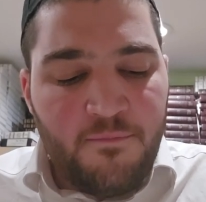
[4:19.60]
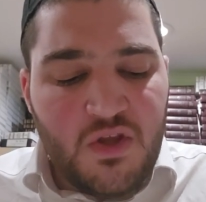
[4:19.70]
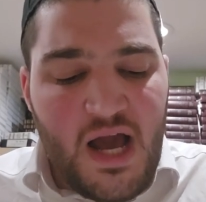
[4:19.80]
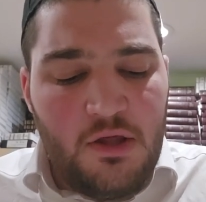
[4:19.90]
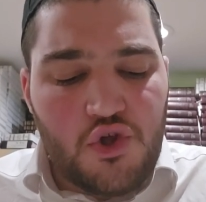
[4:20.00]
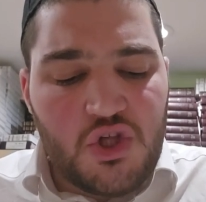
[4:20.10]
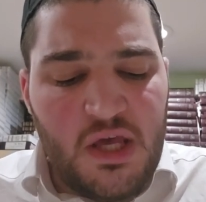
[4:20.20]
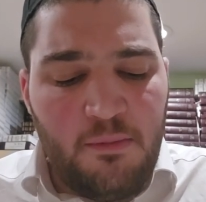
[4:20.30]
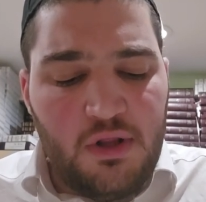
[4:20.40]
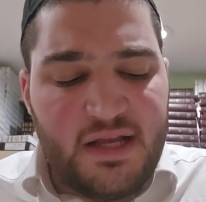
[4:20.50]

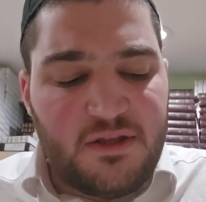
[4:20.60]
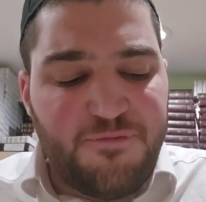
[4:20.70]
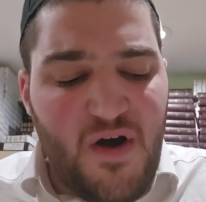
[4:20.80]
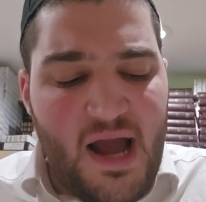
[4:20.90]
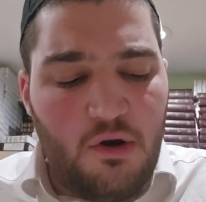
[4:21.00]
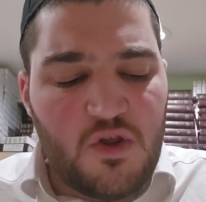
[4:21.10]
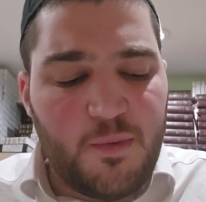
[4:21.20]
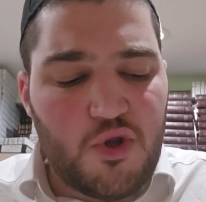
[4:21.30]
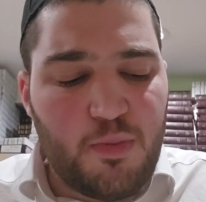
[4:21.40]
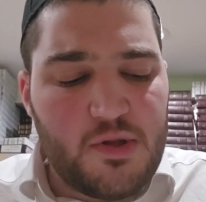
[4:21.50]
Ka'ishim, or like the fires,
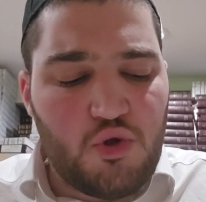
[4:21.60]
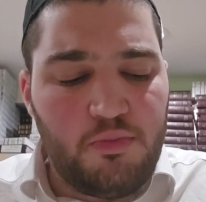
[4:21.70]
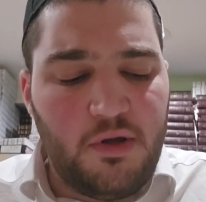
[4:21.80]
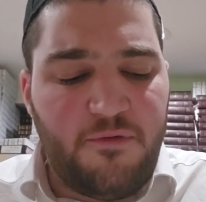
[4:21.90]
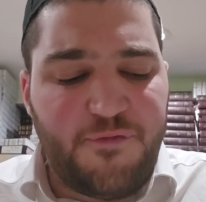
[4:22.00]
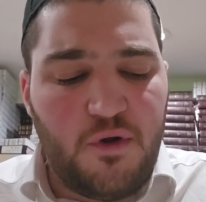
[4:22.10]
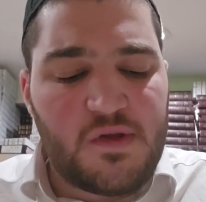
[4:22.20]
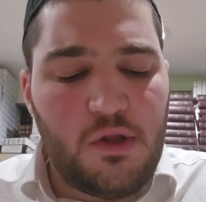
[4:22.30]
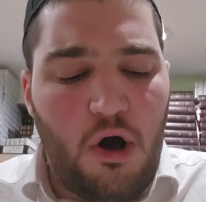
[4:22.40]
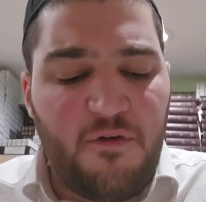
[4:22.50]
which presumably refers
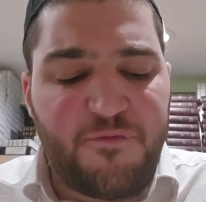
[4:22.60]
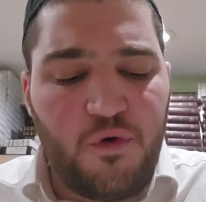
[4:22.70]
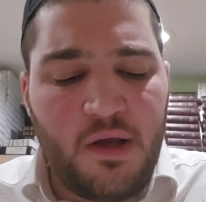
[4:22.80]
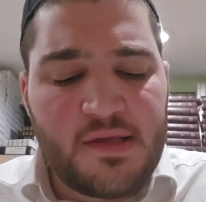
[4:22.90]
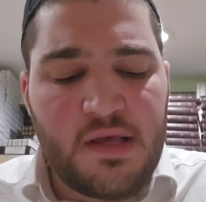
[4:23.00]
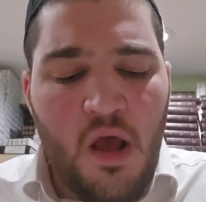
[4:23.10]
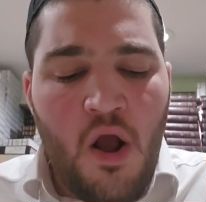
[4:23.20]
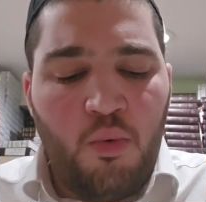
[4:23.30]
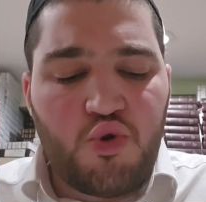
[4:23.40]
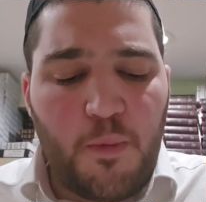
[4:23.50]
to the offerings
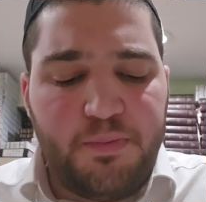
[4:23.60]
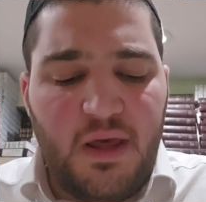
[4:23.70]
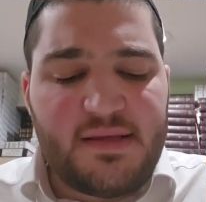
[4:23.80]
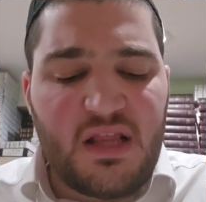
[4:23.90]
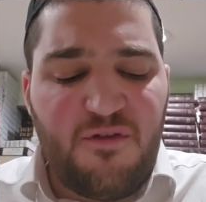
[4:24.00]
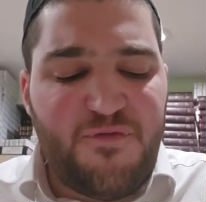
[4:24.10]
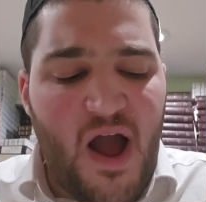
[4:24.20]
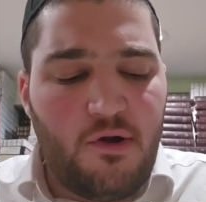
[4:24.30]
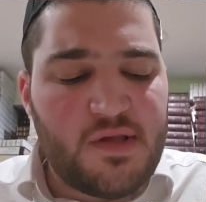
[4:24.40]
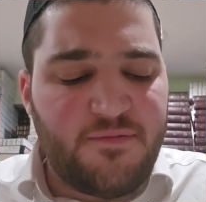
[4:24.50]
which were placed on the
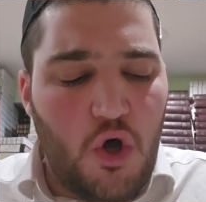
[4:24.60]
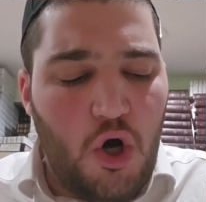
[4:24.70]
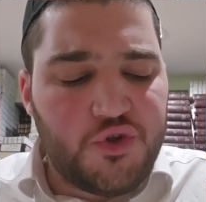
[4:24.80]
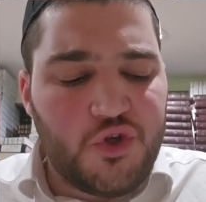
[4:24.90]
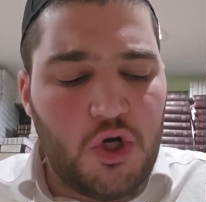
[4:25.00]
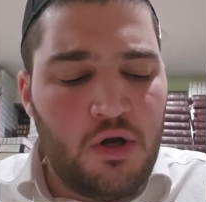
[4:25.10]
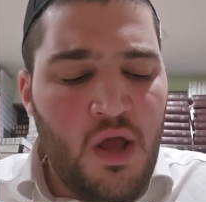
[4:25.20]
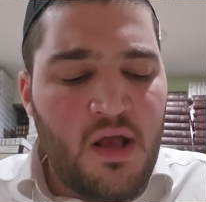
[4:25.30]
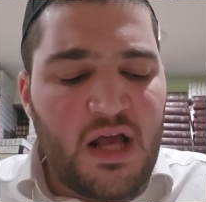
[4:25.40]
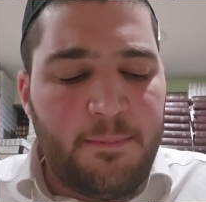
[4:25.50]
fires of the altar.
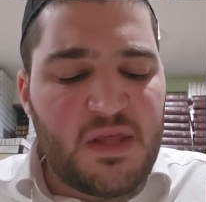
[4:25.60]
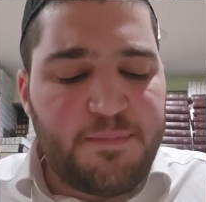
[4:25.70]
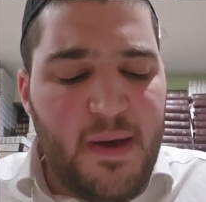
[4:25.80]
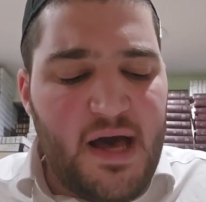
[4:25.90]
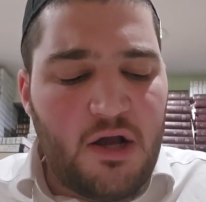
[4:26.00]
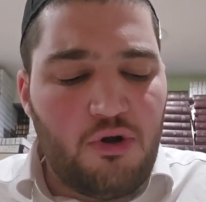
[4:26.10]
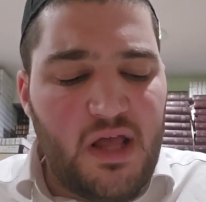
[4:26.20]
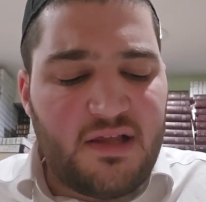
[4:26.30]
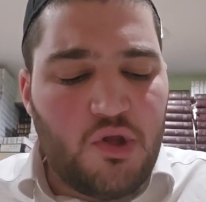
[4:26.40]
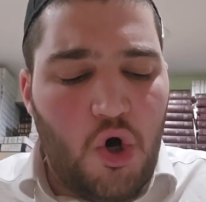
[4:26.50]
Kamizbech, or
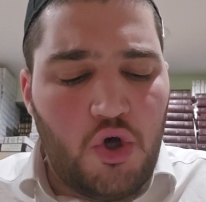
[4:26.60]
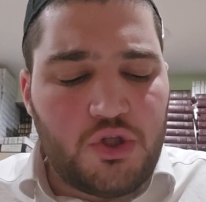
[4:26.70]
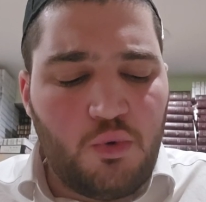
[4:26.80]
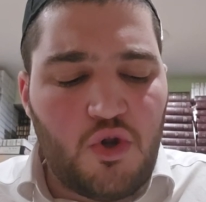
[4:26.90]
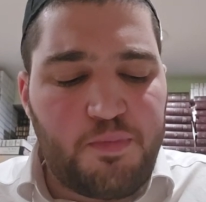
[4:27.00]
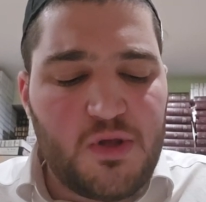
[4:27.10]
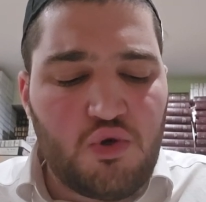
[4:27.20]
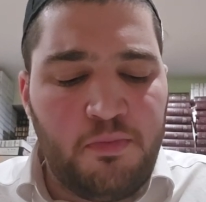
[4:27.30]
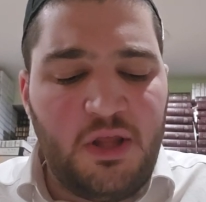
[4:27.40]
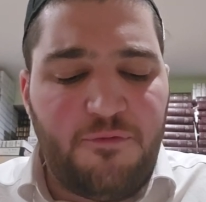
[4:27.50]
like the altar, which
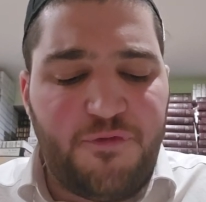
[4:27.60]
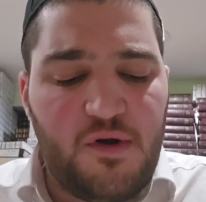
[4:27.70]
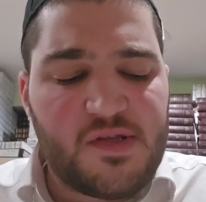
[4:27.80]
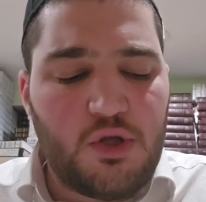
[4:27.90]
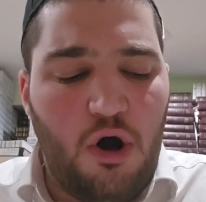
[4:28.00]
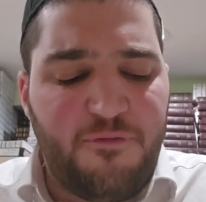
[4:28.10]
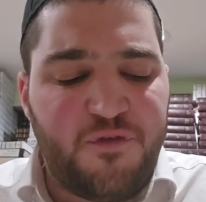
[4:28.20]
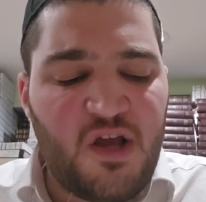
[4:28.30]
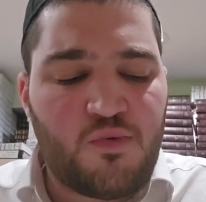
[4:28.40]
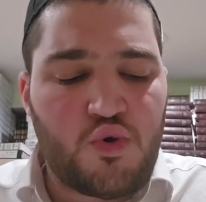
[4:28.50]
presumably refers to
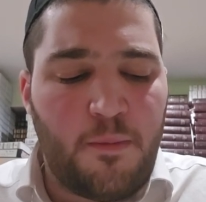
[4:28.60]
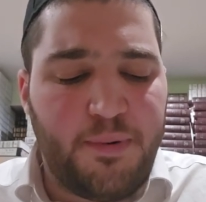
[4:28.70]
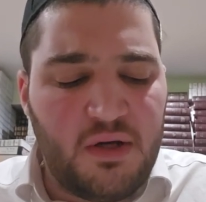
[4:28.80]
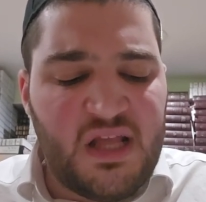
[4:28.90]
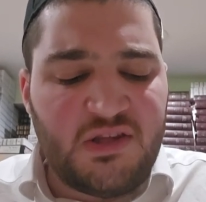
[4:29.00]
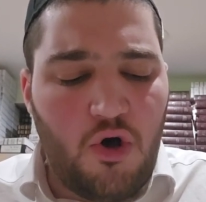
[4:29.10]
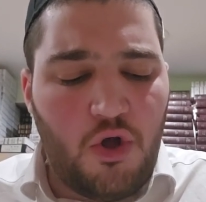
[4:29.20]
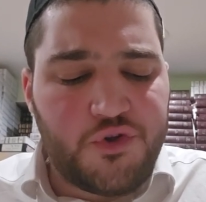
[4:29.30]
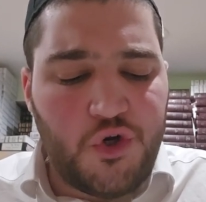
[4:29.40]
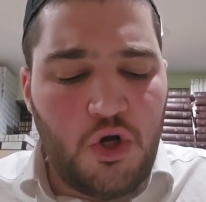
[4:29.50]
offerings which were burned on the
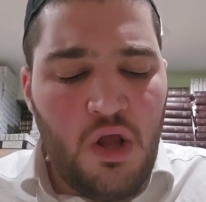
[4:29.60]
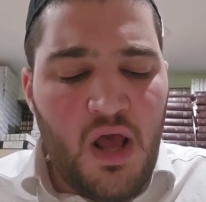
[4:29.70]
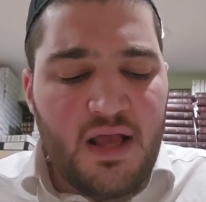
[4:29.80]
altar.